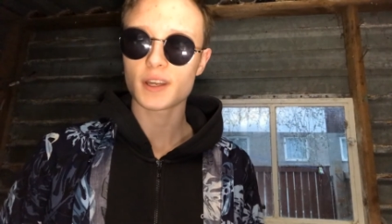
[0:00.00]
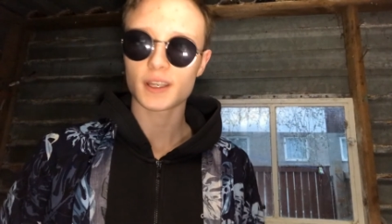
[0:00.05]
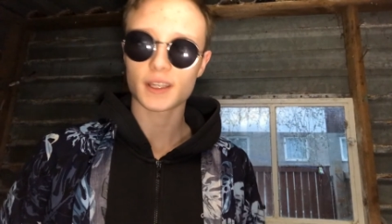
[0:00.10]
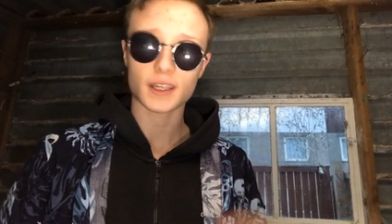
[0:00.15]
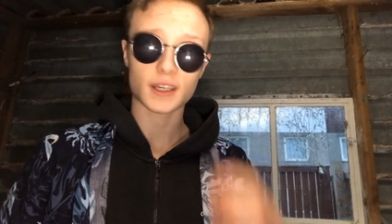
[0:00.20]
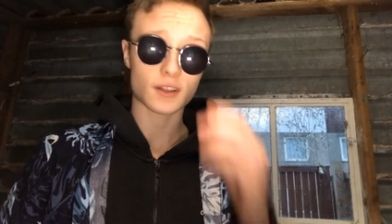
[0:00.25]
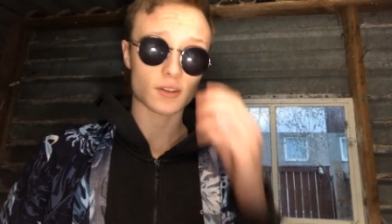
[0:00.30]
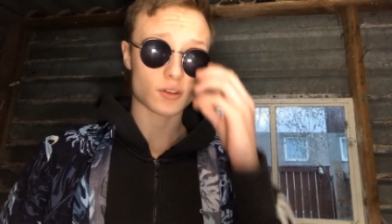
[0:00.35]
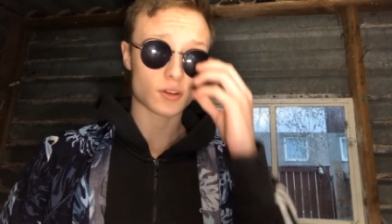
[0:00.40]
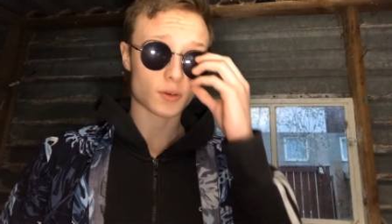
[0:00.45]
and
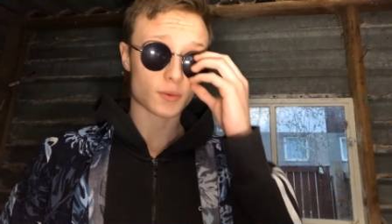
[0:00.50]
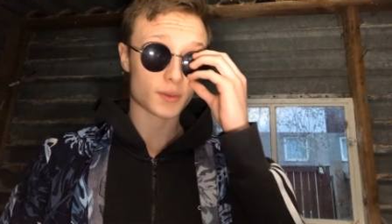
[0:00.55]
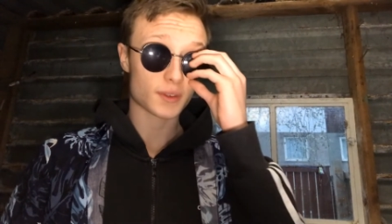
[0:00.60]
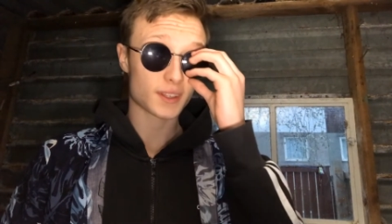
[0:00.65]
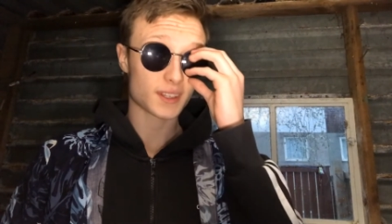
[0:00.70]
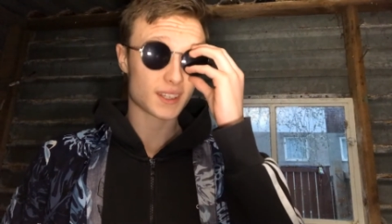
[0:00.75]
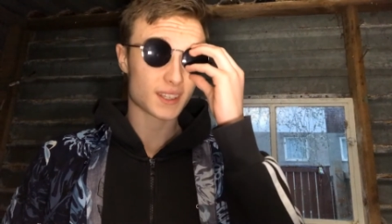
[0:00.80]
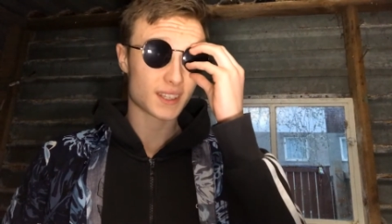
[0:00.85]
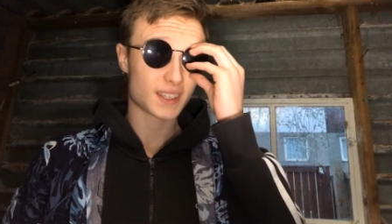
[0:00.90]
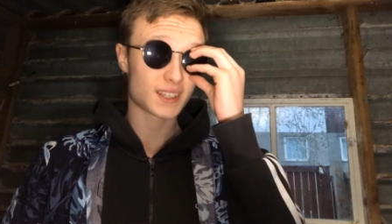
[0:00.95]
get along with
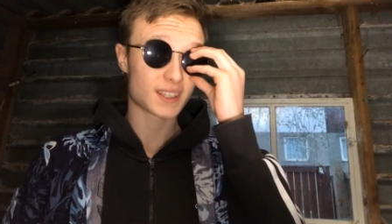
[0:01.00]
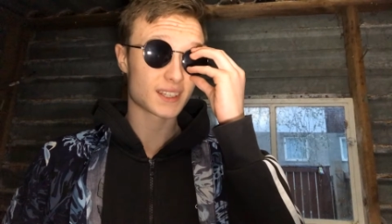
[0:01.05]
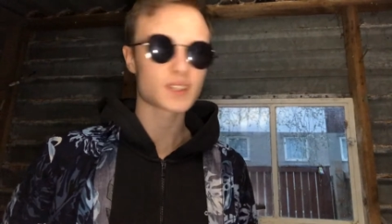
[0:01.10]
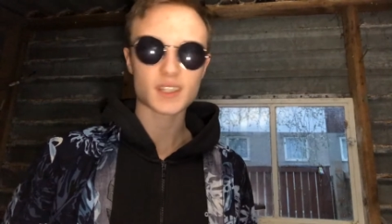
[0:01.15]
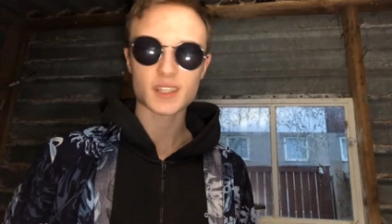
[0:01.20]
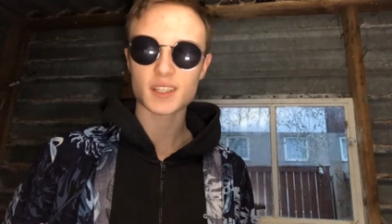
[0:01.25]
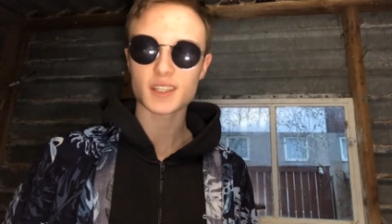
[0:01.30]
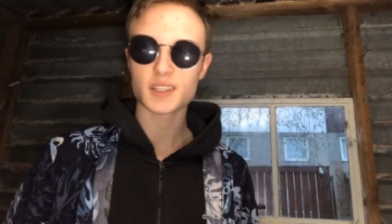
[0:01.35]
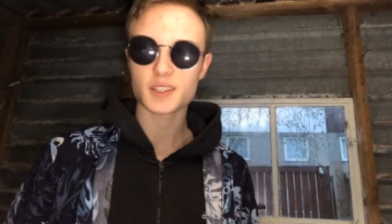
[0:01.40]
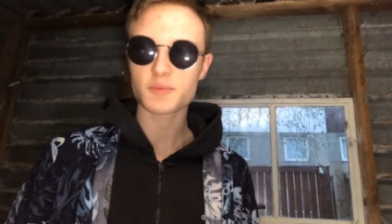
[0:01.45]

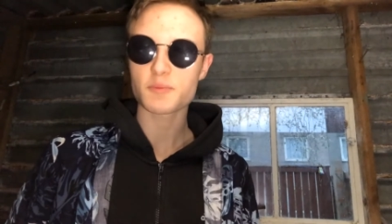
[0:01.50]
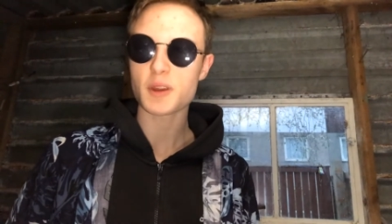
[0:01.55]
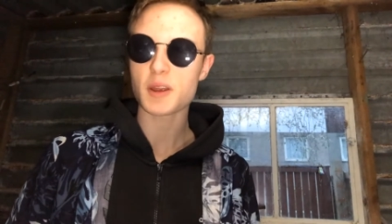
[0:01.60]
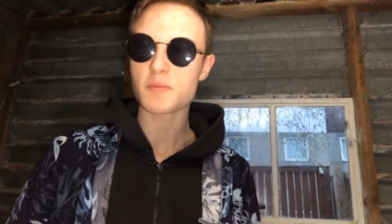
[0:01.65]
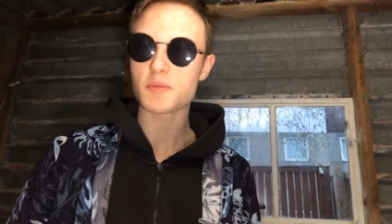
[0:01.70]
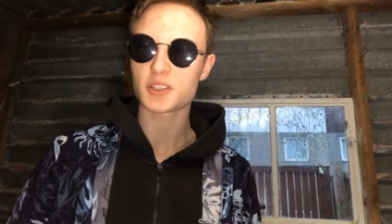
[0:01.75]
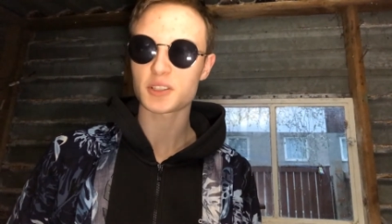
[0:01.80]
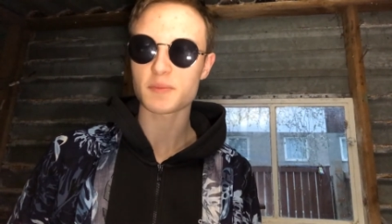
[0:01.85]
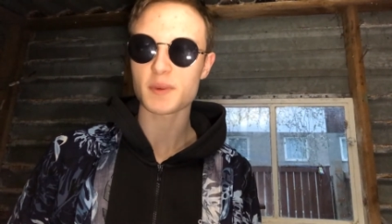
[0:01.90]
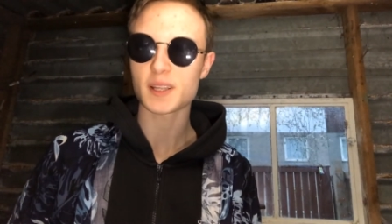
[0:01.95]
it. It's
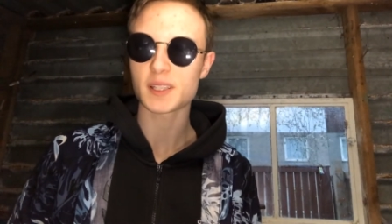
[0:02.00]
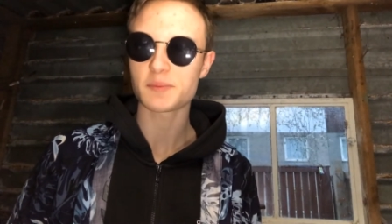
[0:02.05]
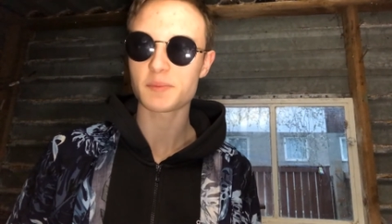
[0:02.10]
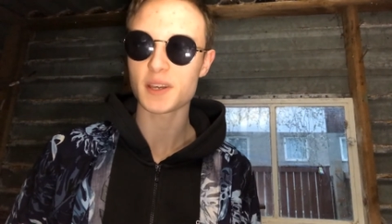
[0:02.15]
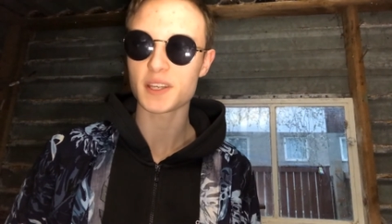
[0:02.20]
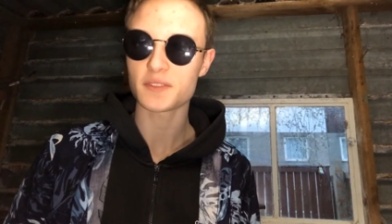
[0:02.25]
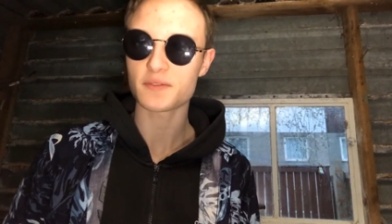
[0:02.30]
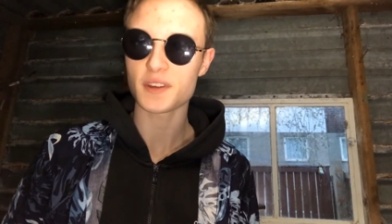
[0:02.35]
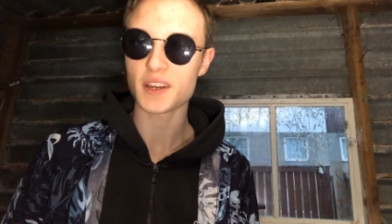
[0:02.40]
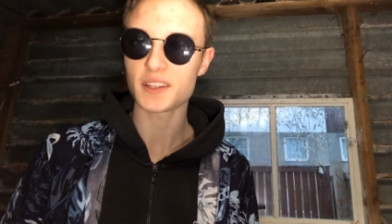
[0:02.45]
pretty much a man's
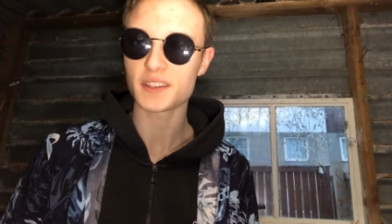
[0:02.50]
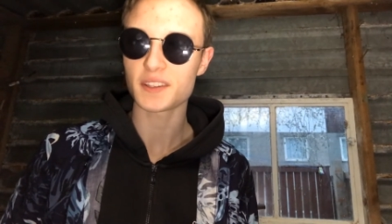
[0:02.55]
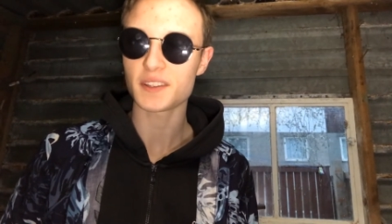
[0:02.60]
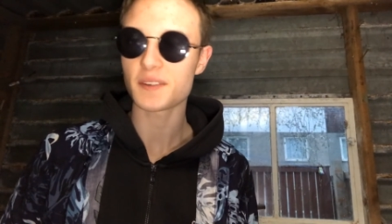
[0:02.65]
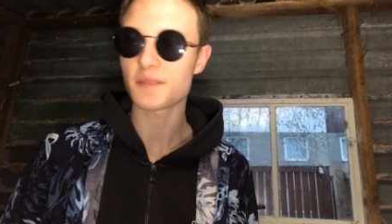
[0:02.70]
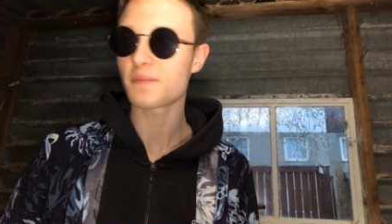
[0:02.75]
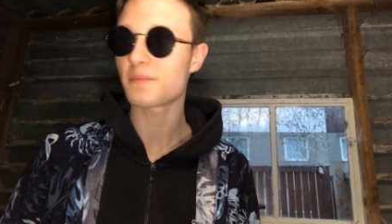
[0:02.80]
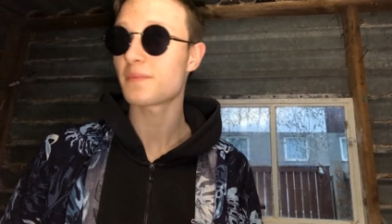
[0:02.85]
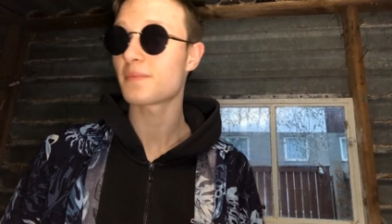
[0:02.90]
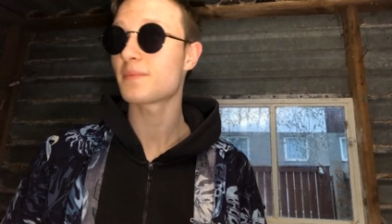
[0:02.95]
best friend, isn't
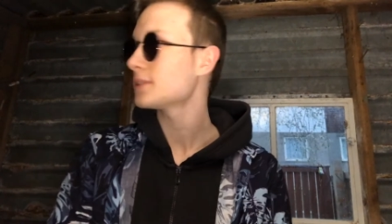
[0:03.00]
it?